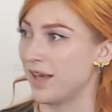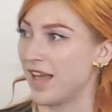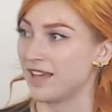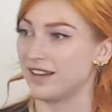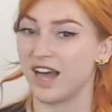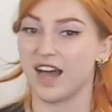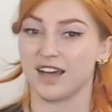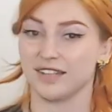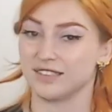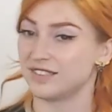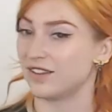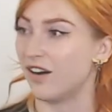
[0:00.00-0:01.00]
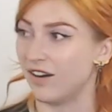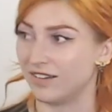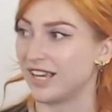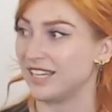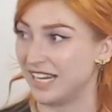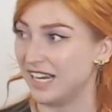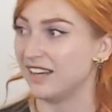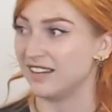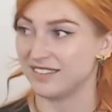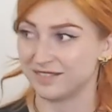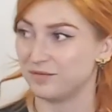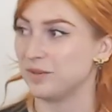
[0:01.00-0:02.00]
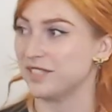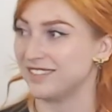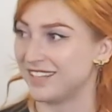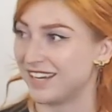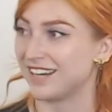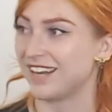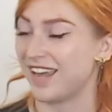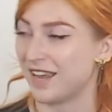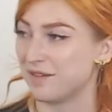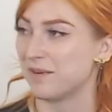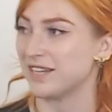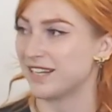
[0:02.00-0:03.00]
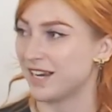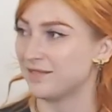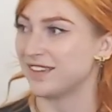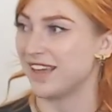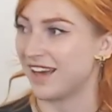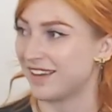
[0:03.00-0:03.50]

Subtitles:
and that's all I did was dedicate my time to that.